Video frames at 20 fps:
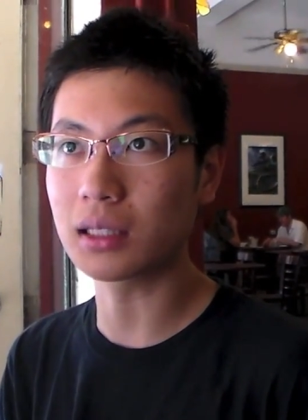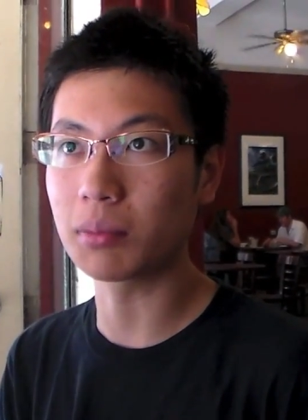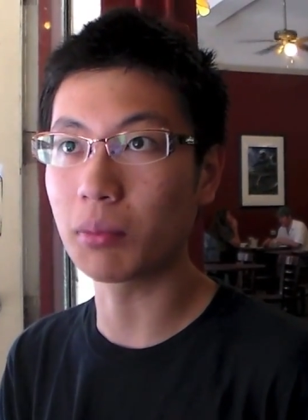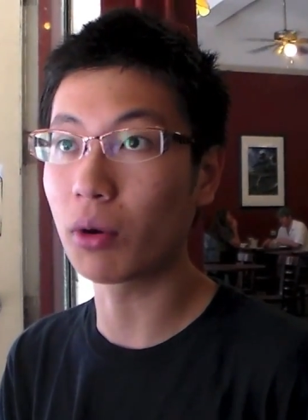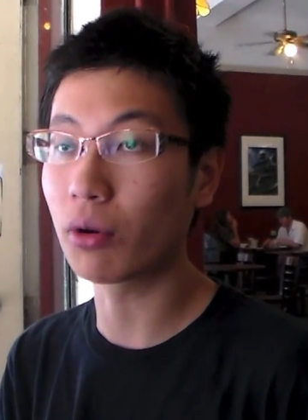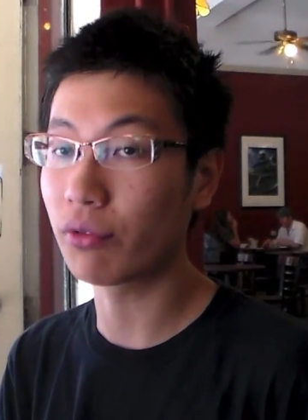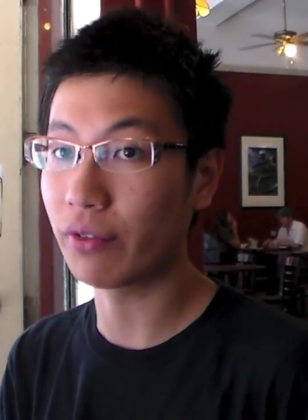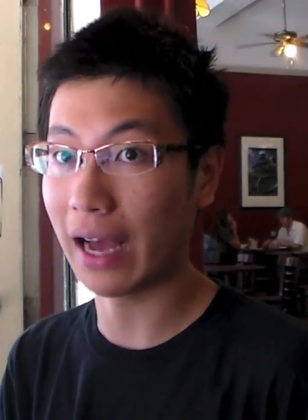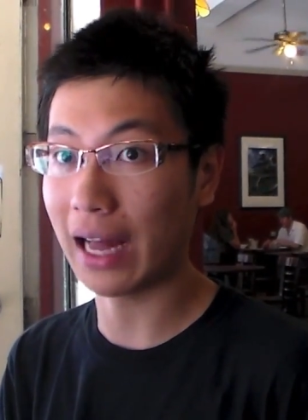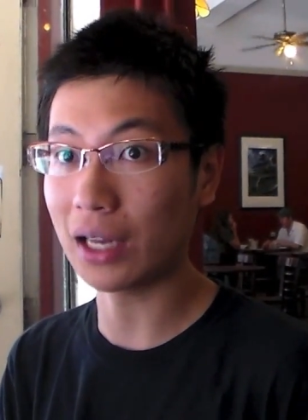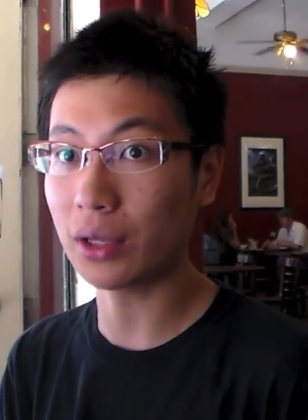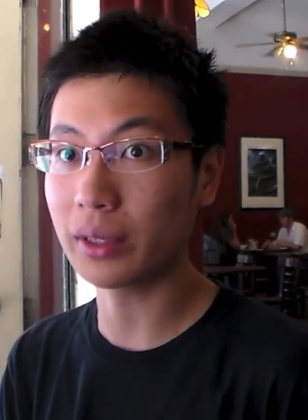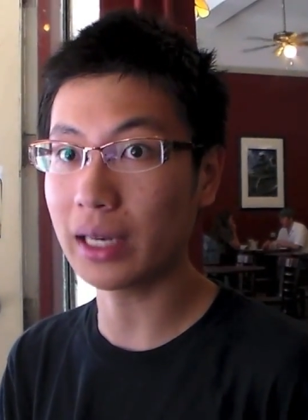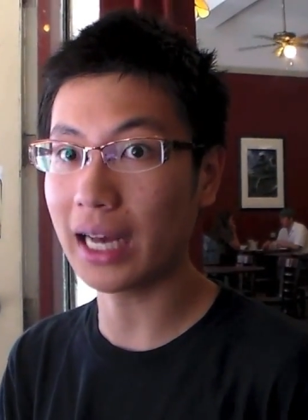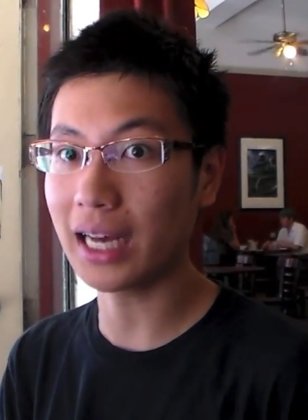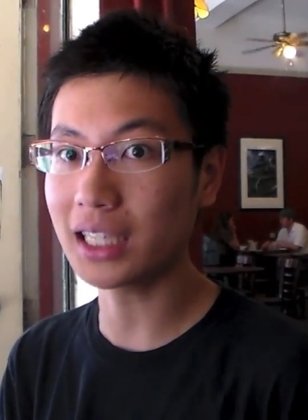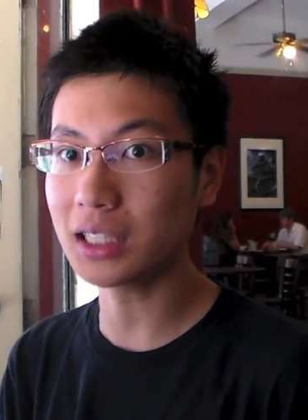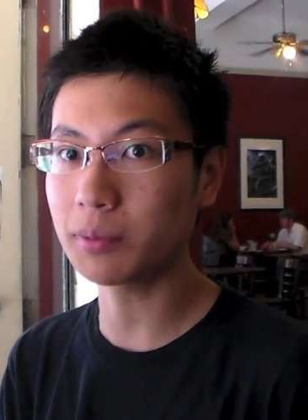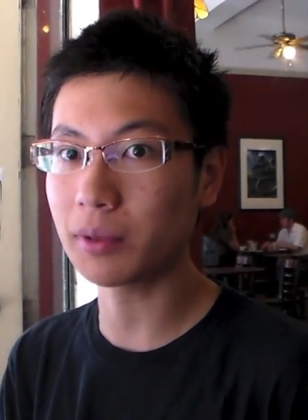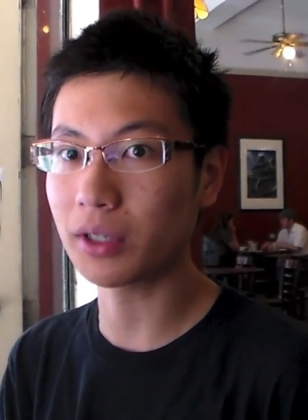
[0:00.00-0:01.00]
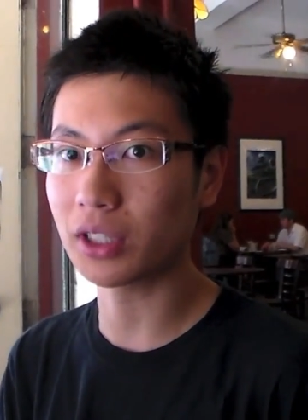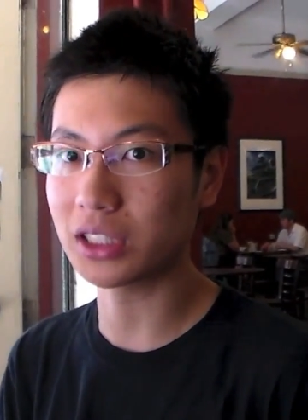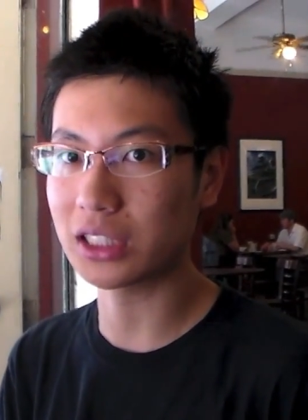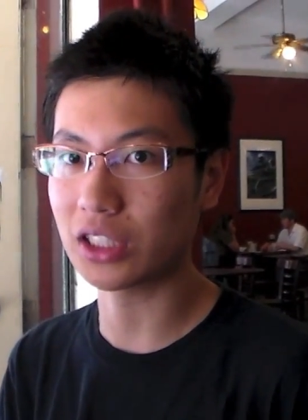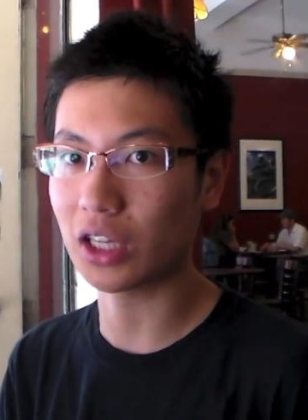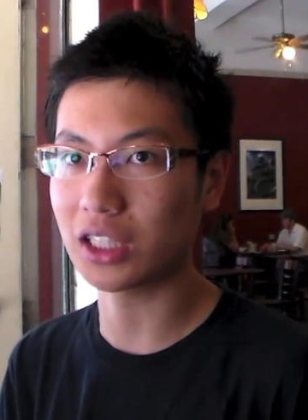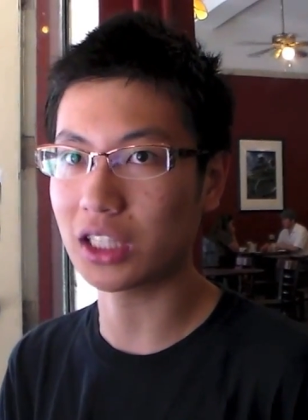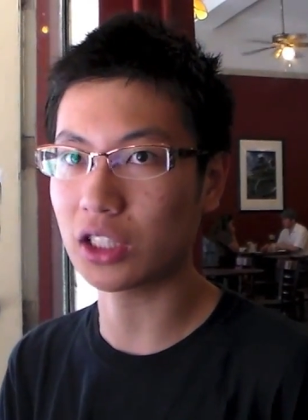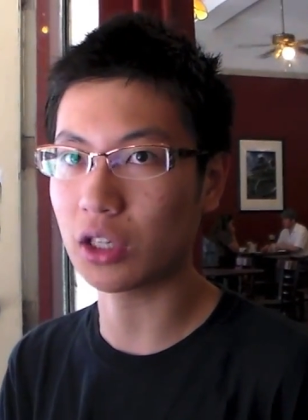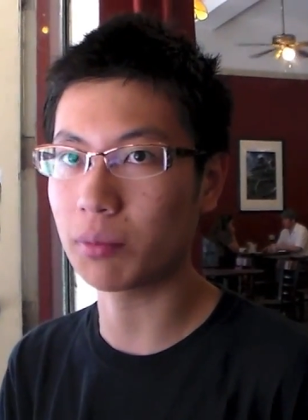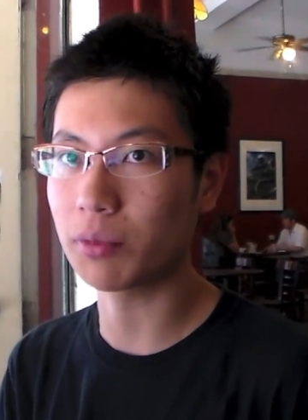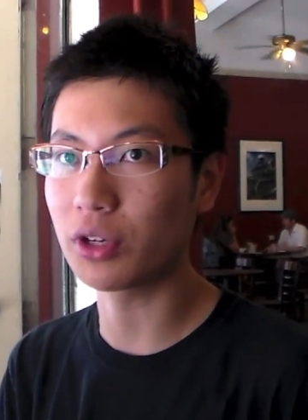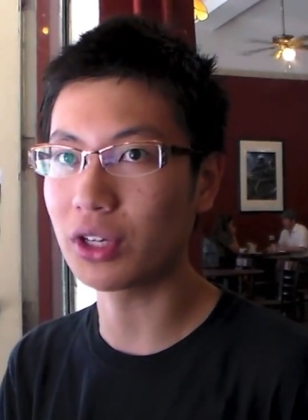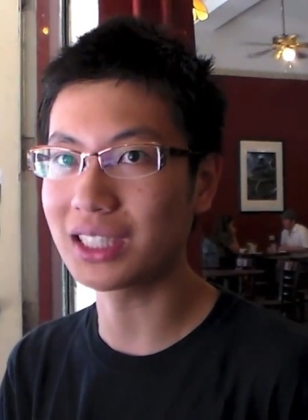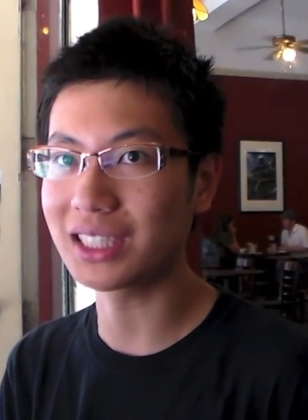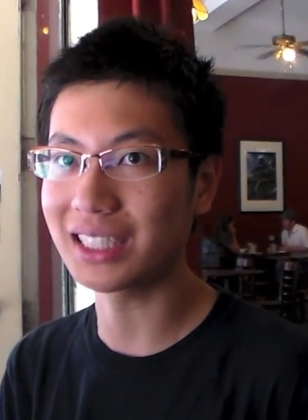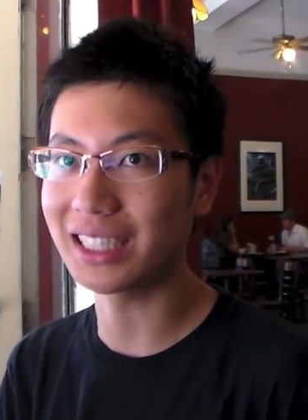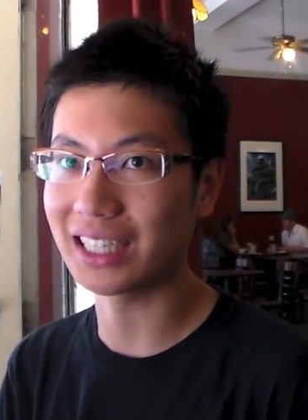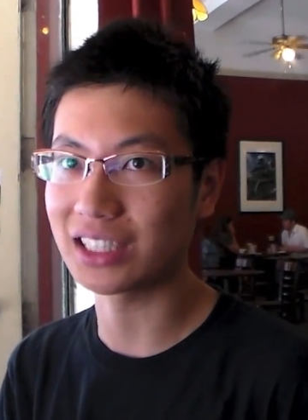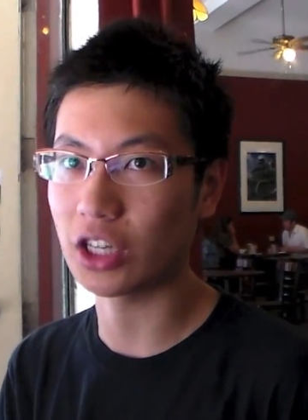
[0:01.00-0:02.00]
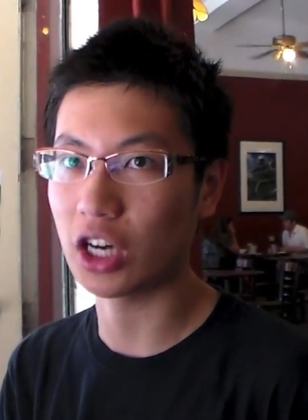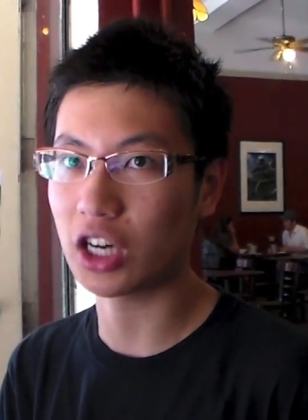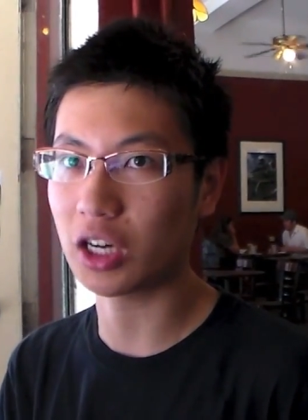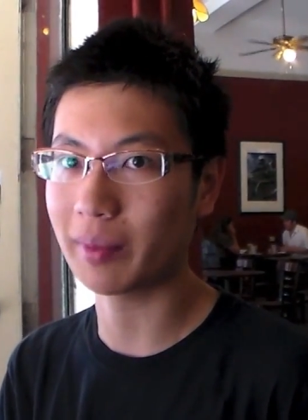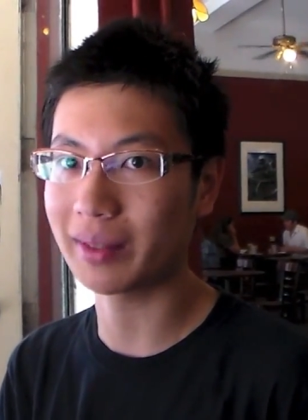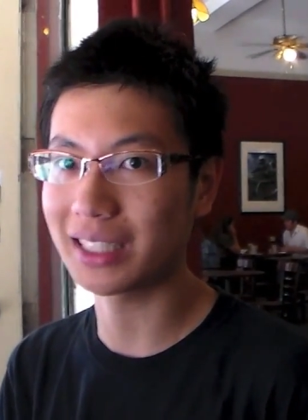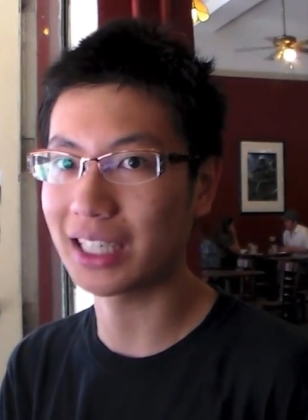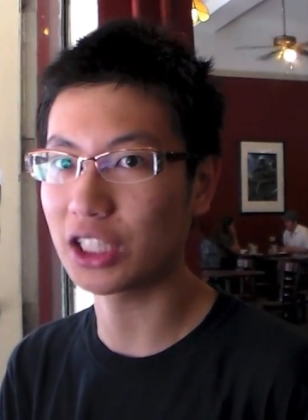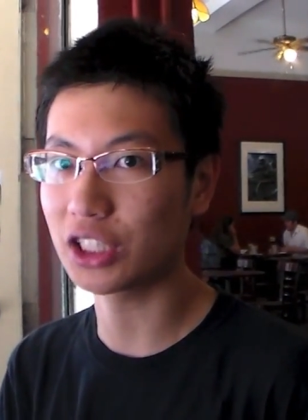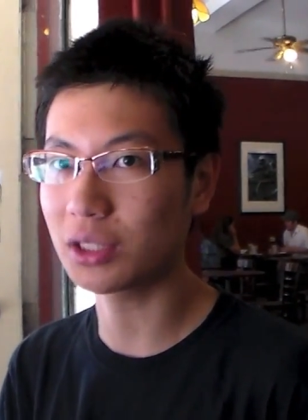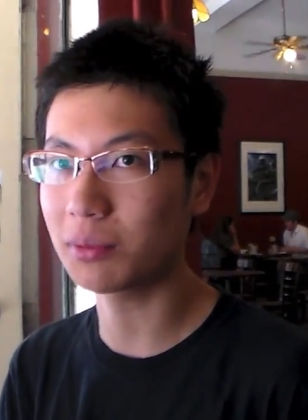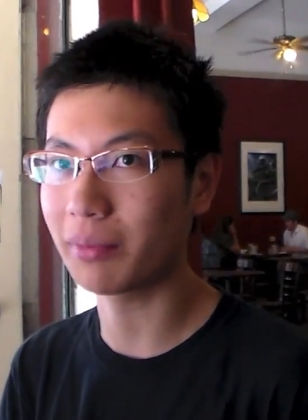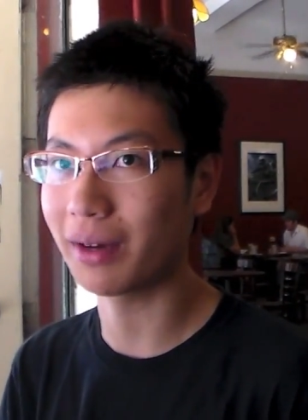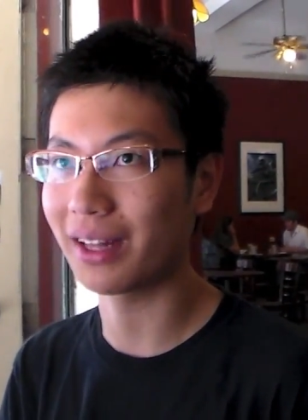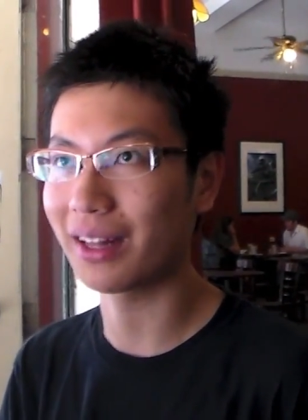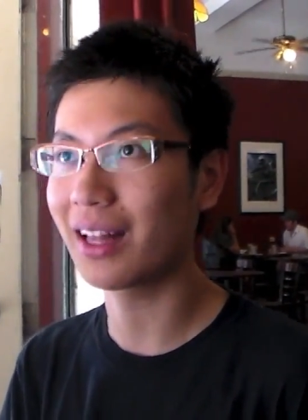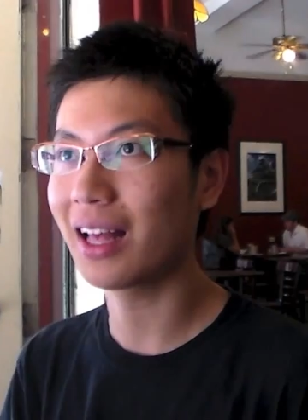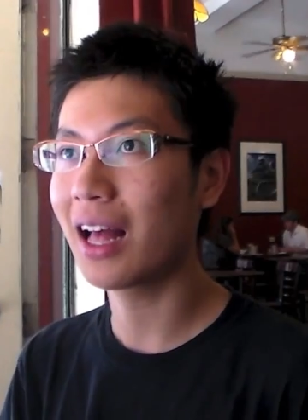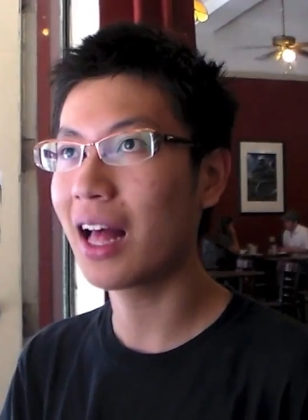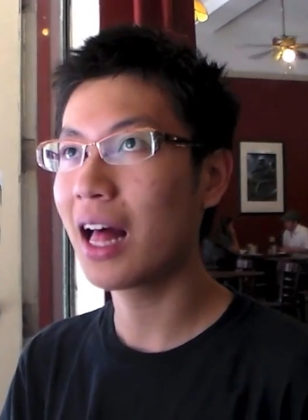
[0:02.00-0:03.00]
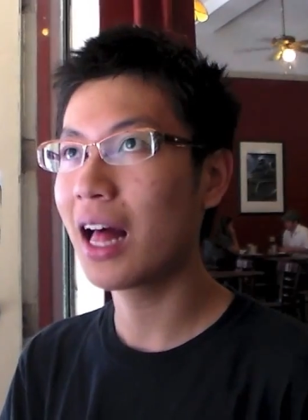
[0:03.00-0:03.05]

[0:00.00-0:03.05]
the more value it has, because it's got the community and documentation, but